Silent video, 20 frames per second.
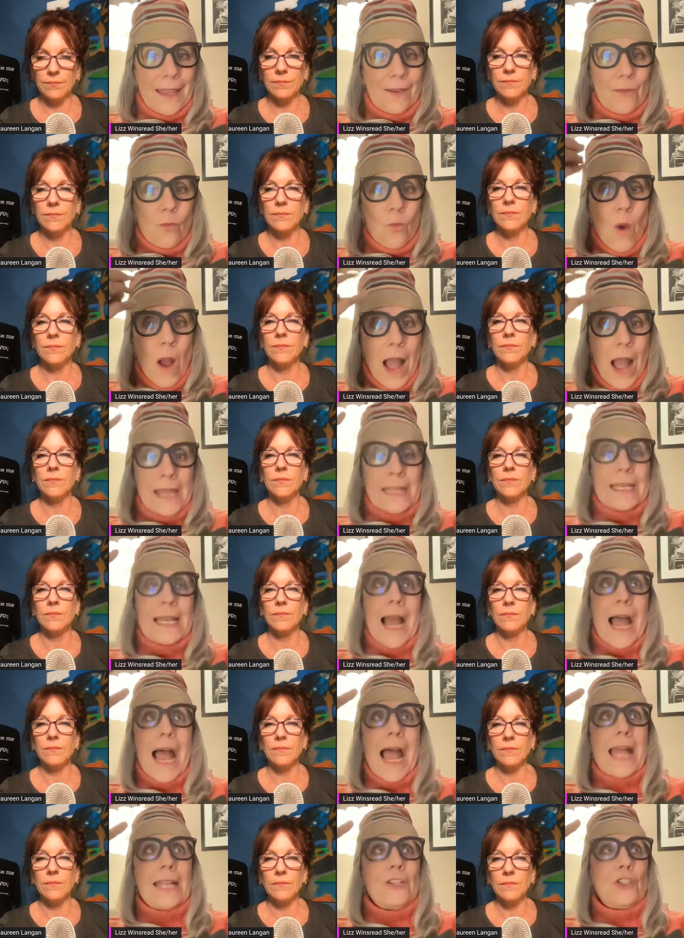Speaker 1: why
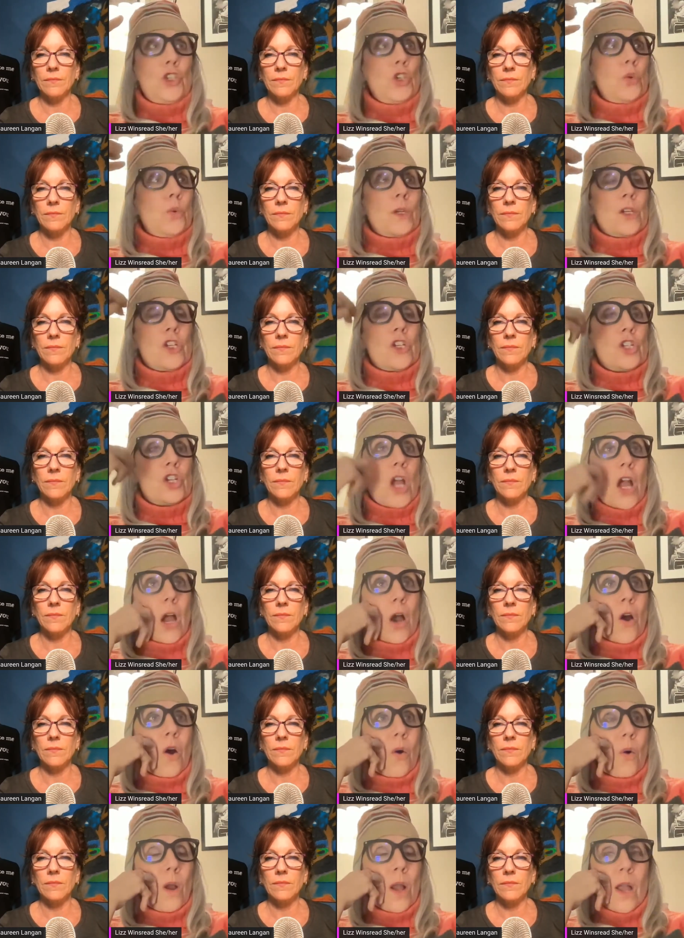not do a
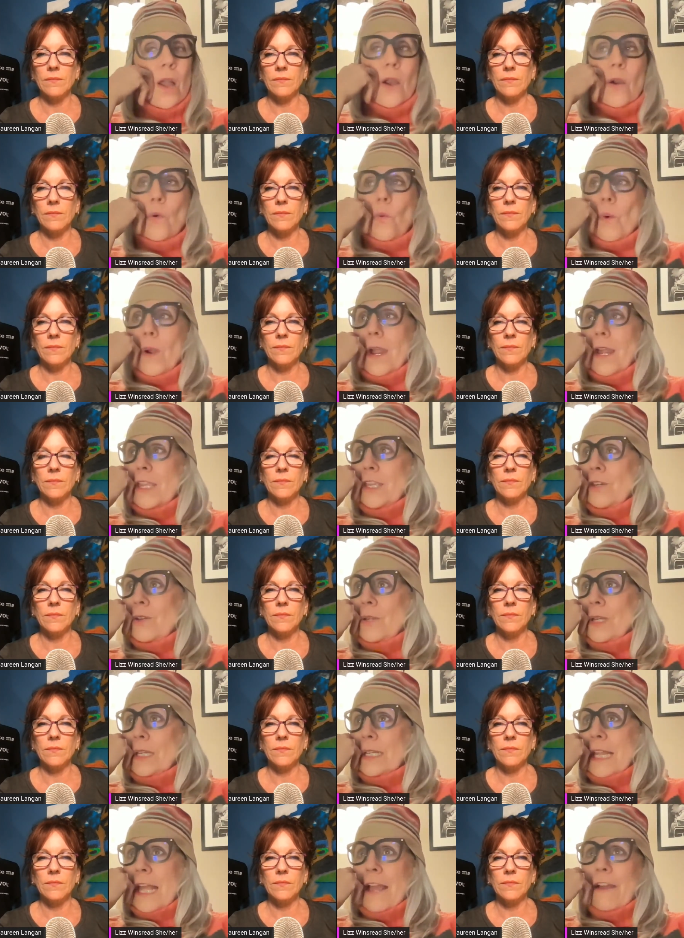show where you
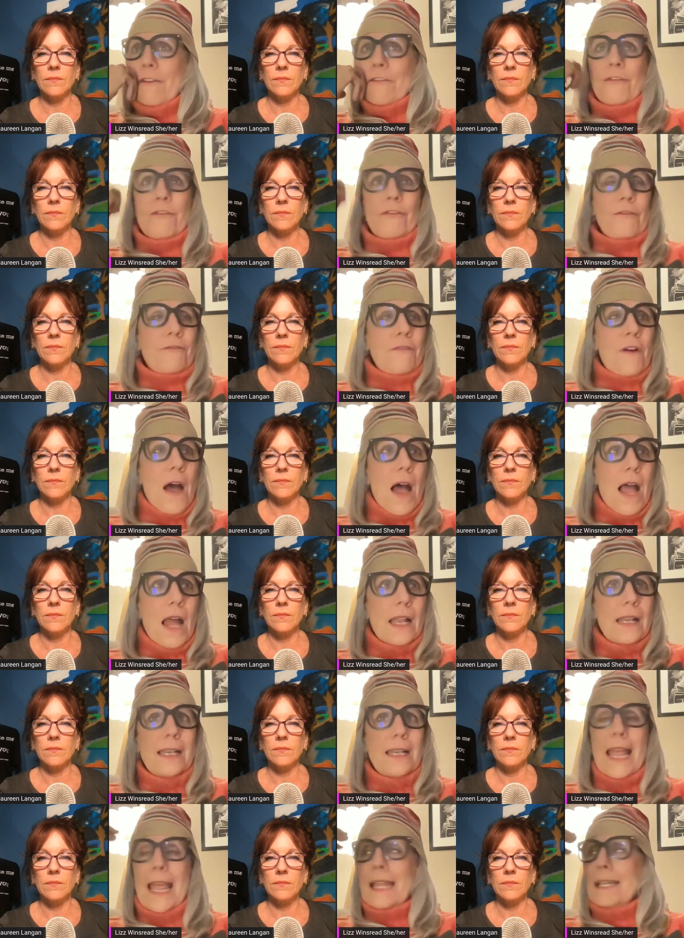can have
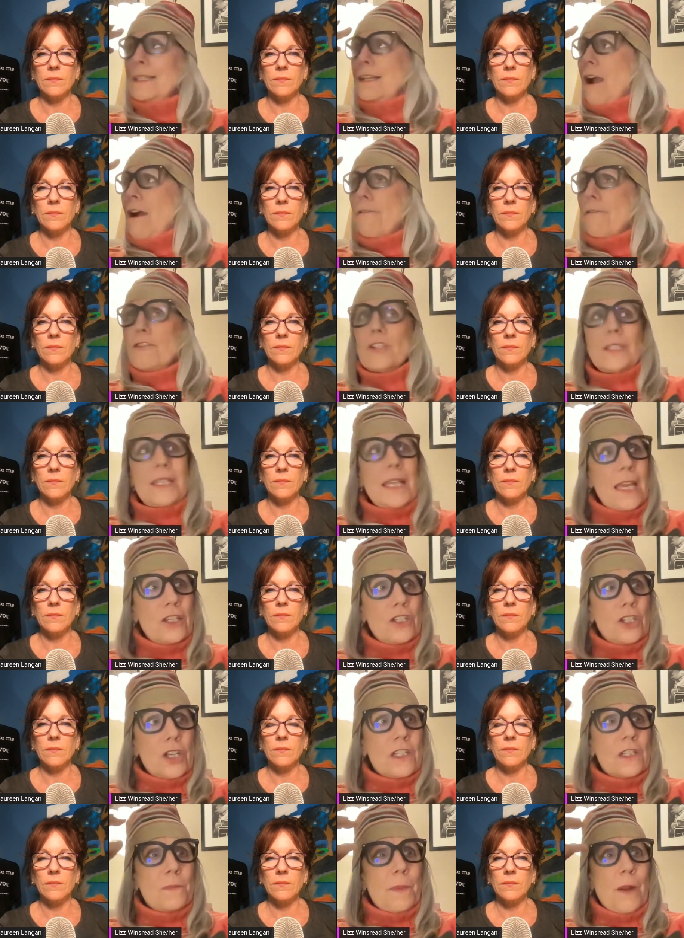fun and
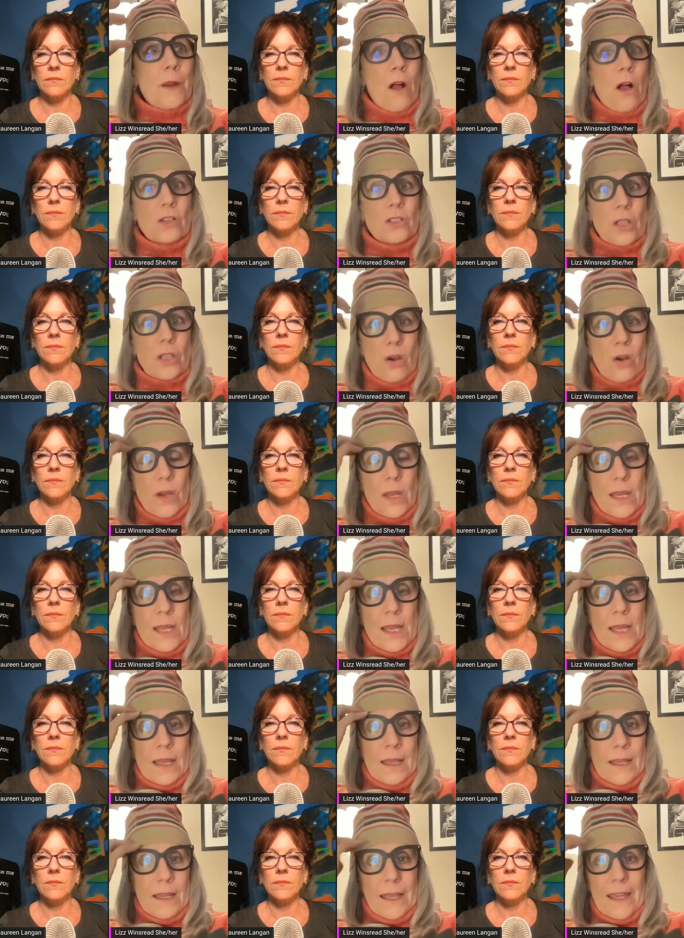conversations, but also
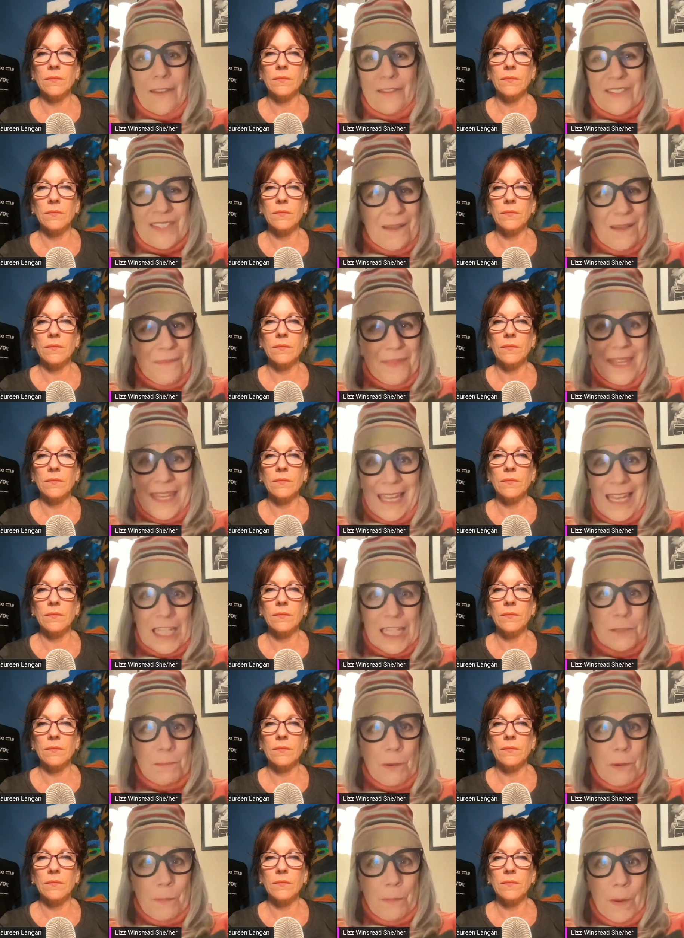if something gets
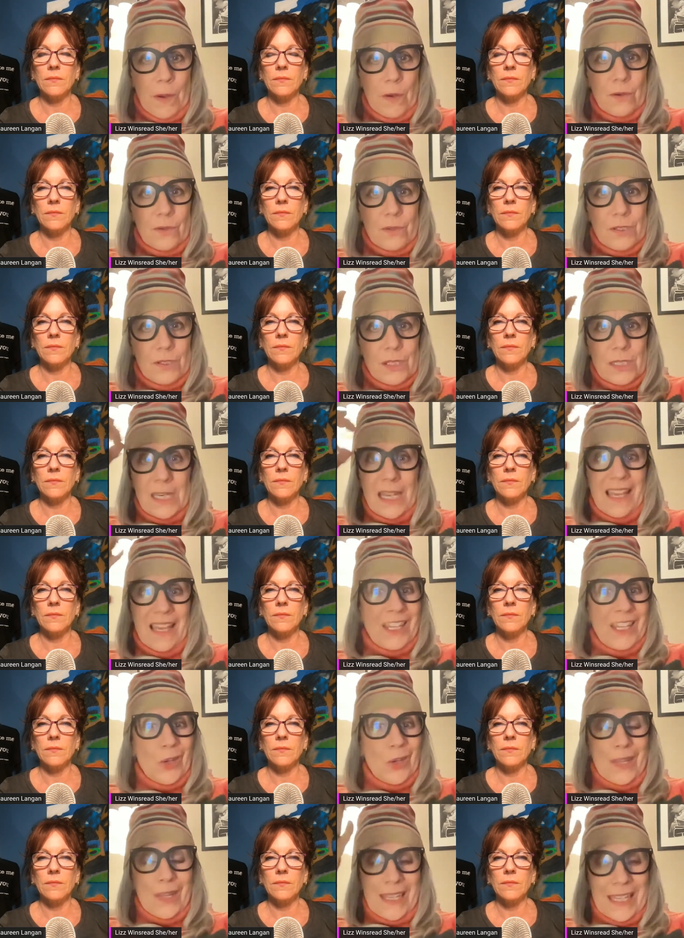proposed,
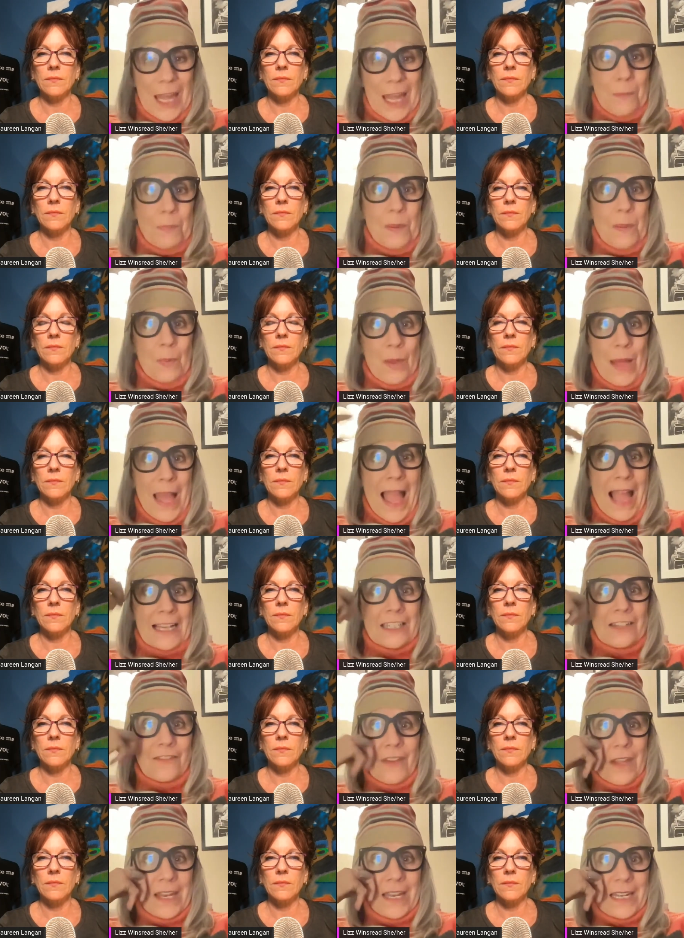you can get people
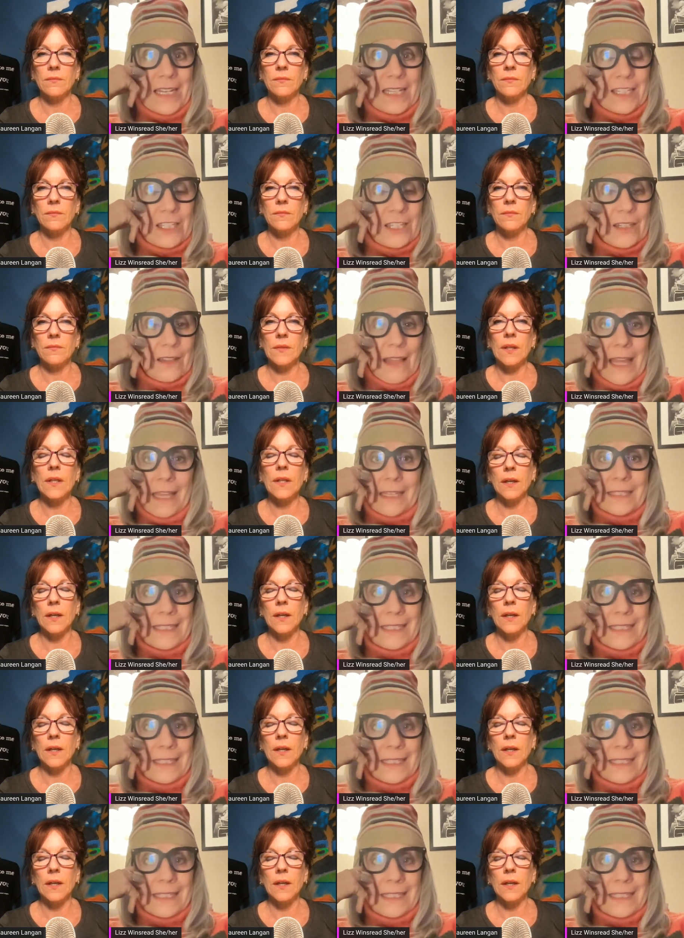activated to like